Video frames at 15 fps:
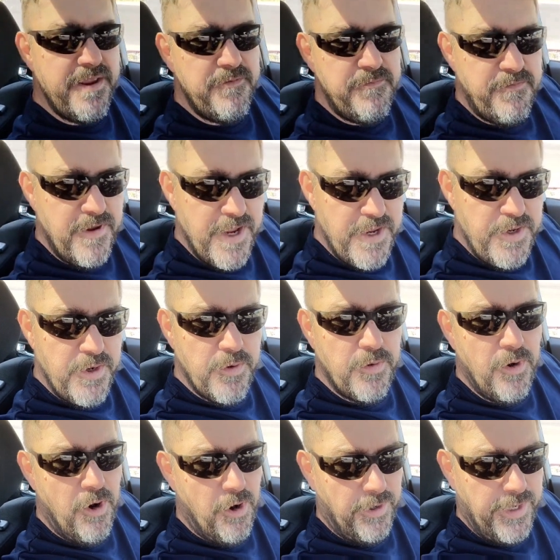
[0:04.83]
video,
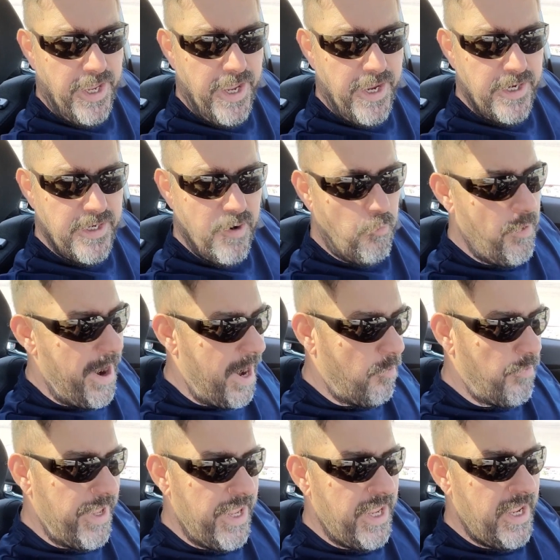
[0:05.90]
okay, where
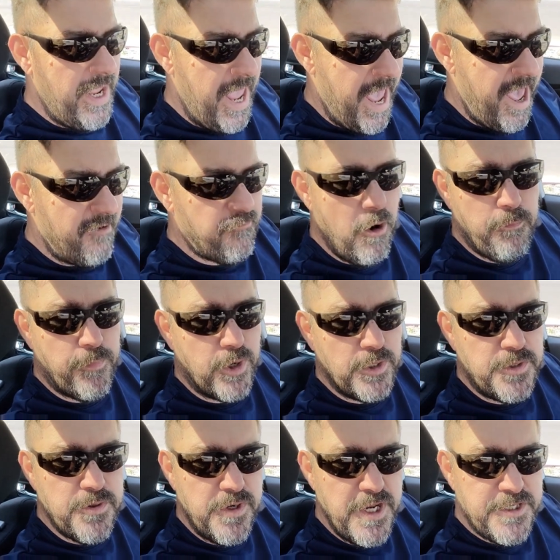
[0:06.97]
we have
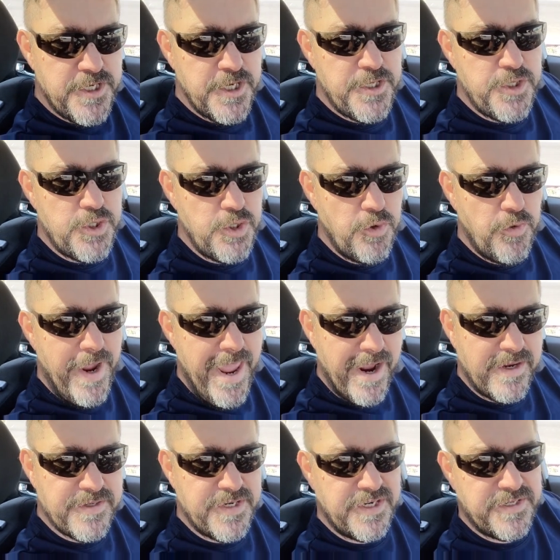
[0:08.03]
opportunity to
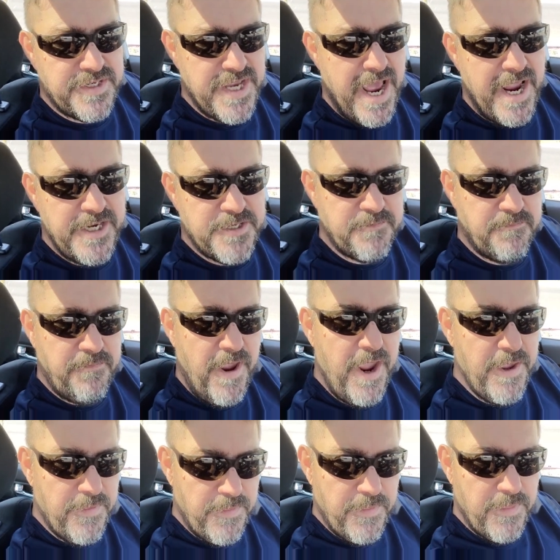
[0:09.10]
exercise
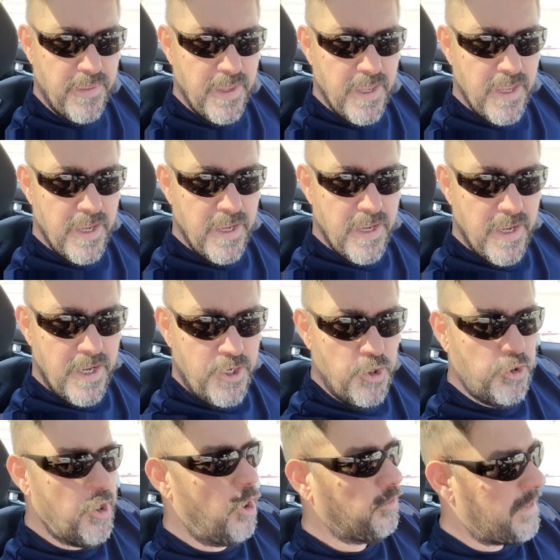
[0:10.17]
faith. You
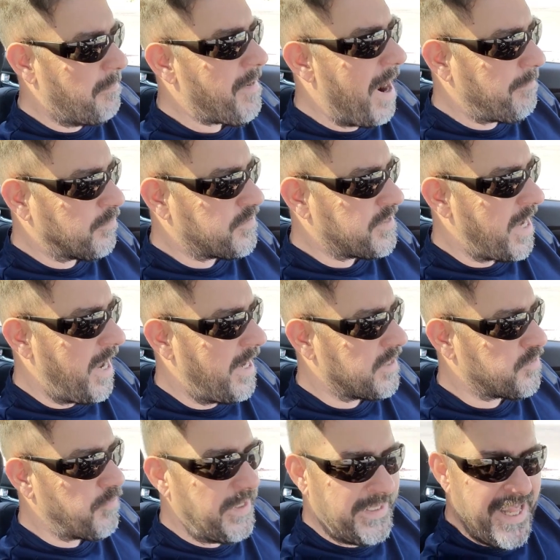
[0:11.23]
know, the Bible
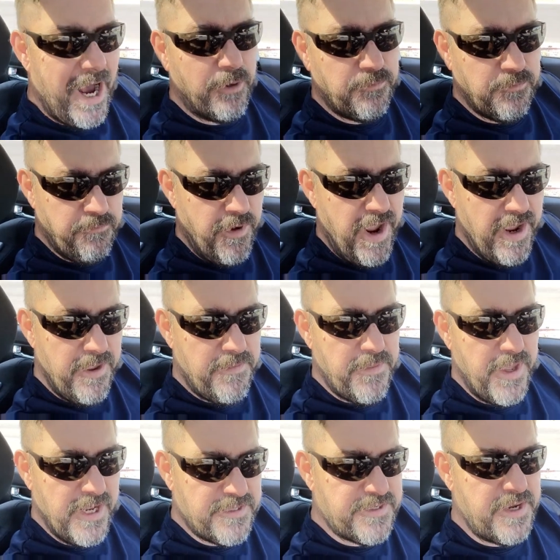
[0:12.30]
says without faith,
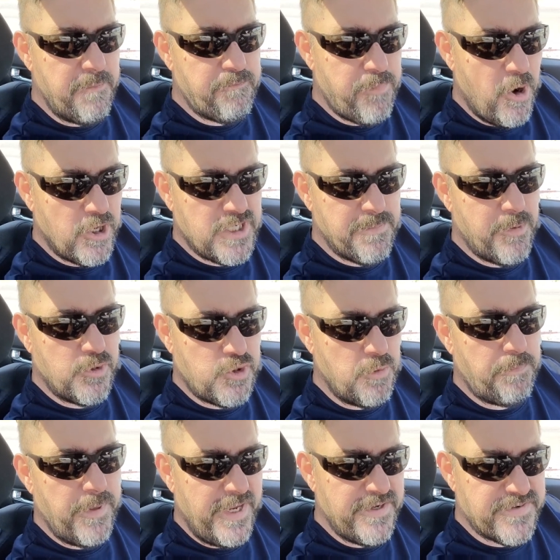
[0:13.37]
it's impossible to
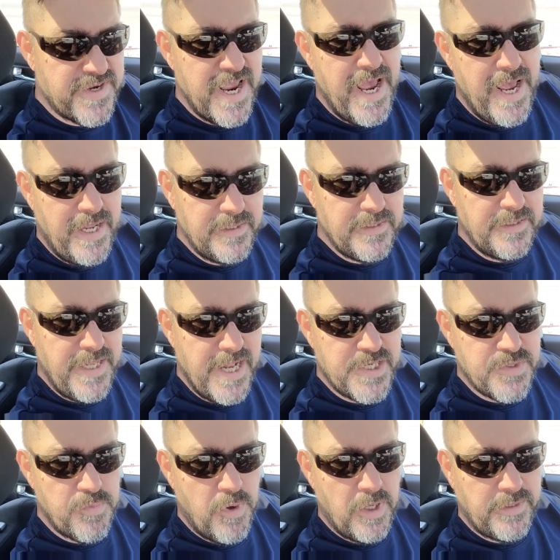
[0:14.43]
please God.
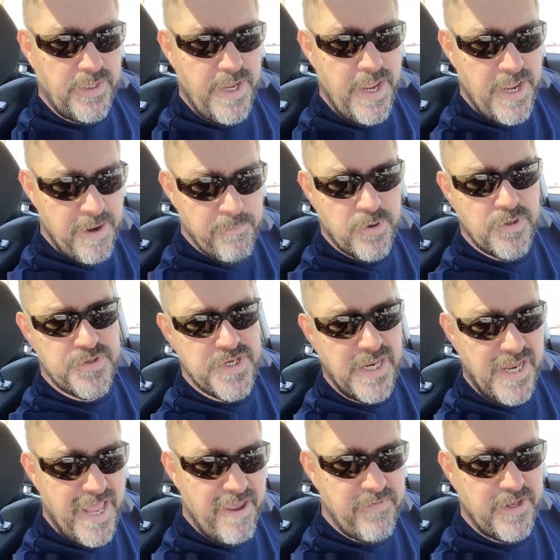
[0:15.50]
That's what Hebrews
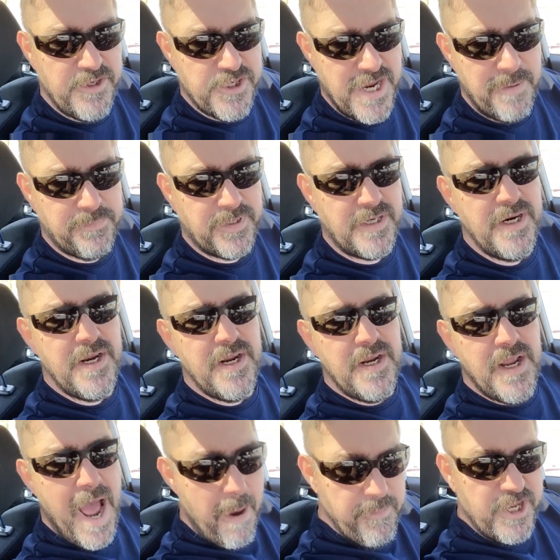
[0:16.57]
11 chapter
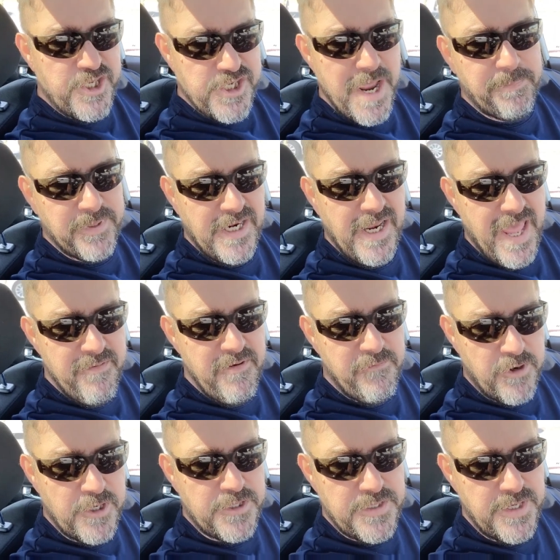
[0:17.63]
11
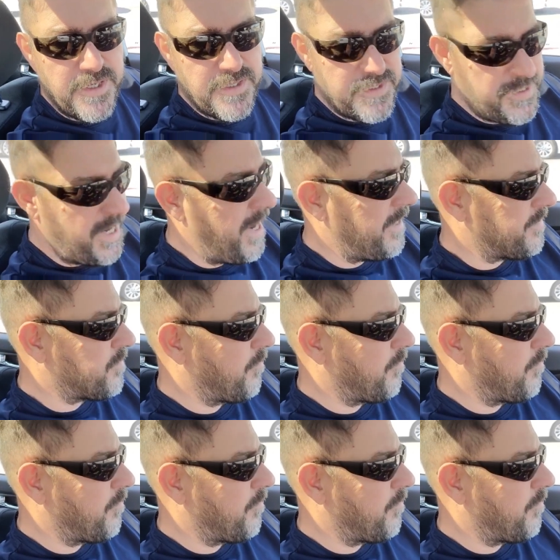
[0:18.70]
verse 6 says,